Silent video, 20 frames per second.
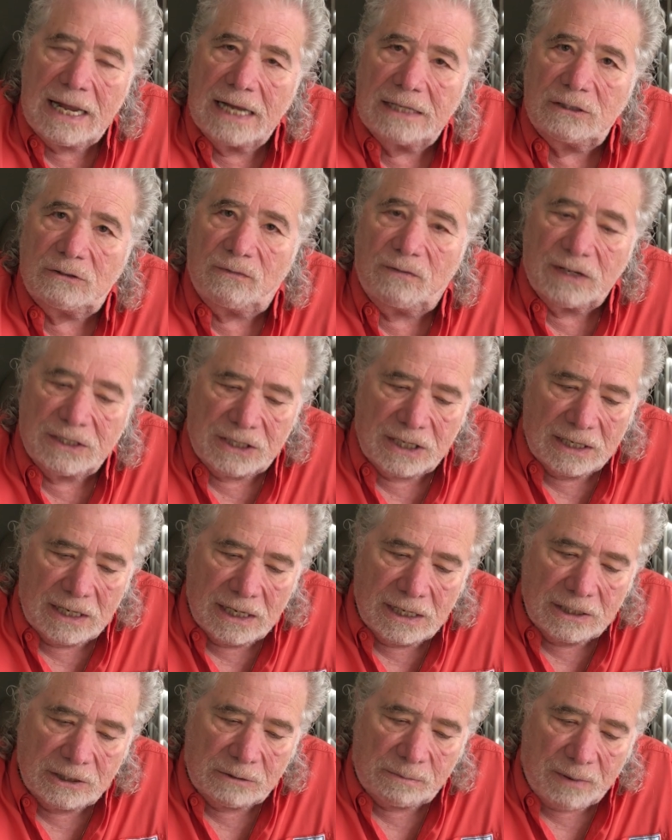has visited
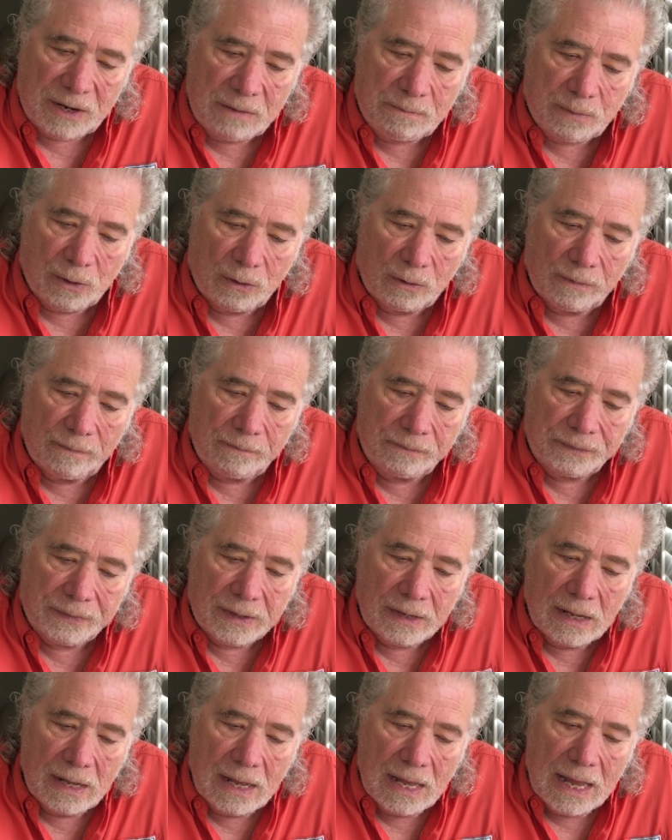his people.
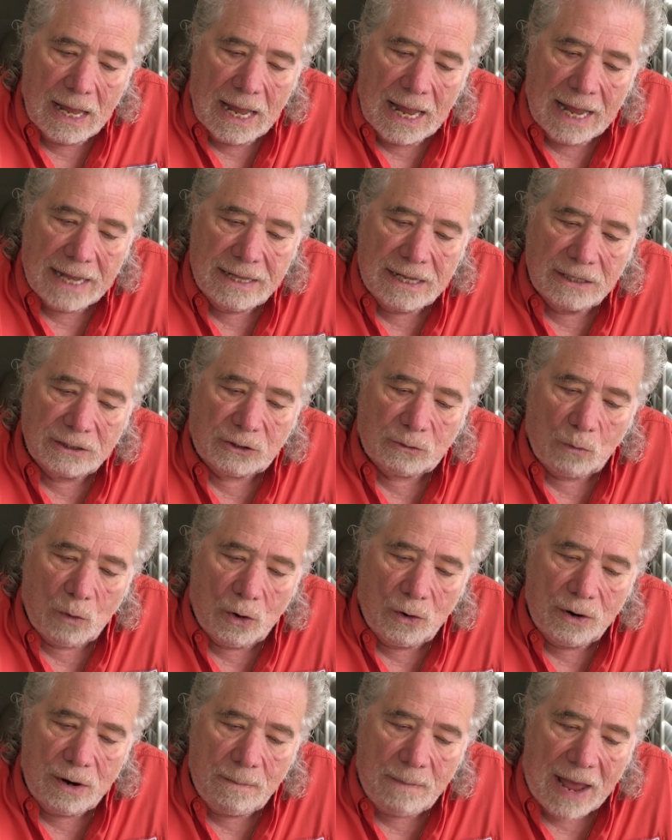And this
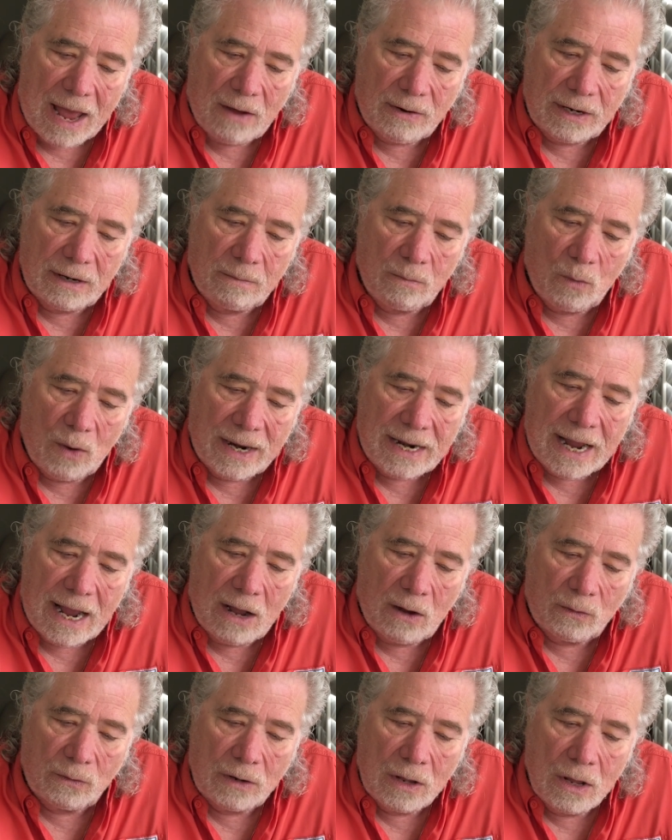word about him went
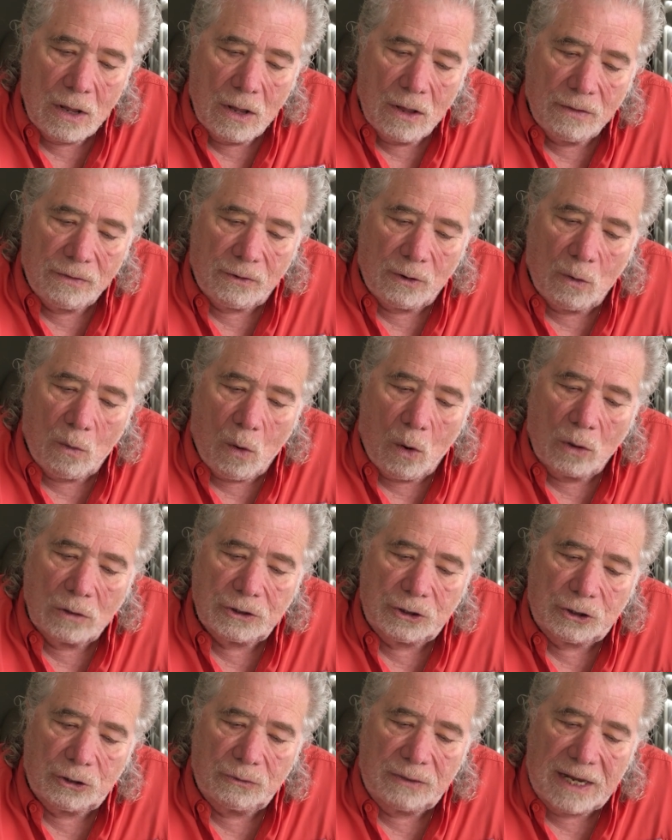out through all
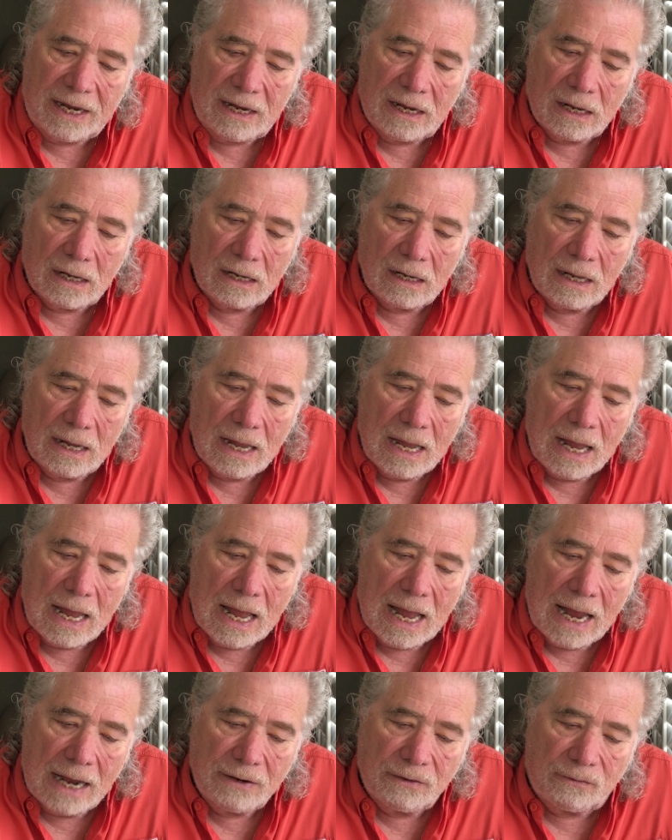Judea
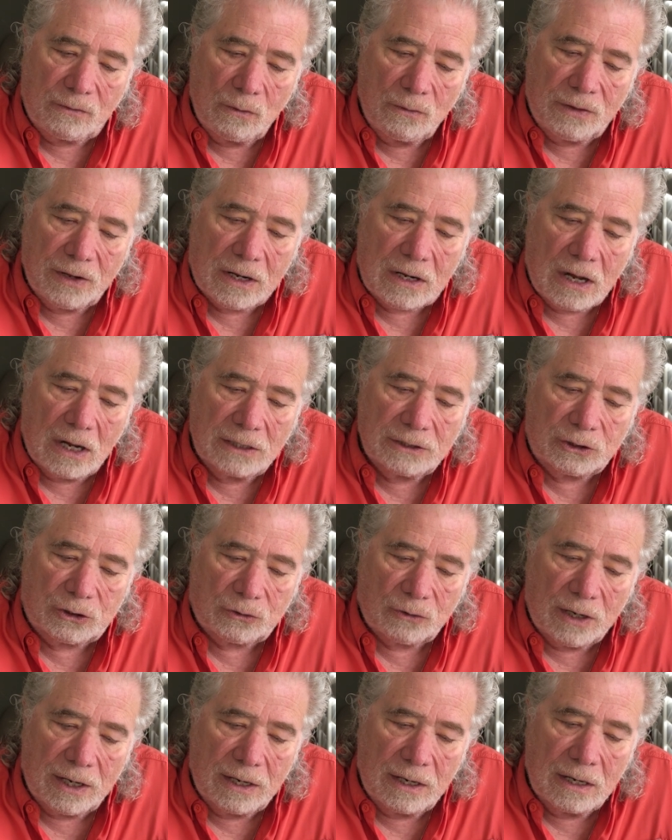and through the
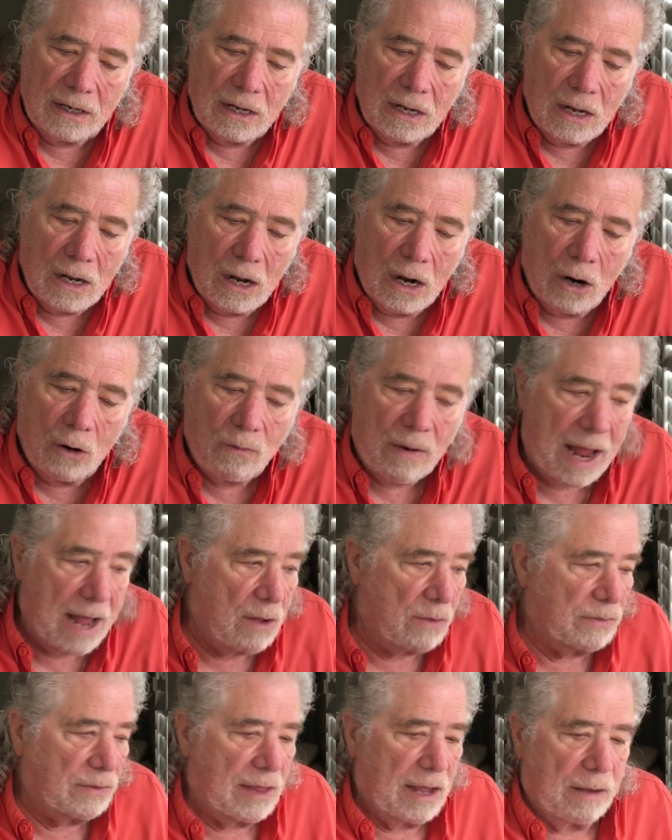country
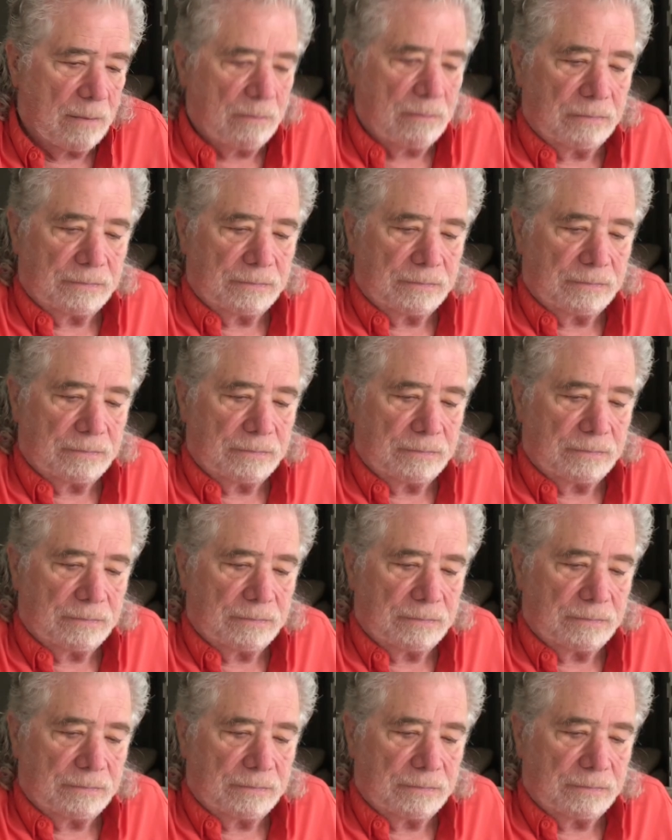around them.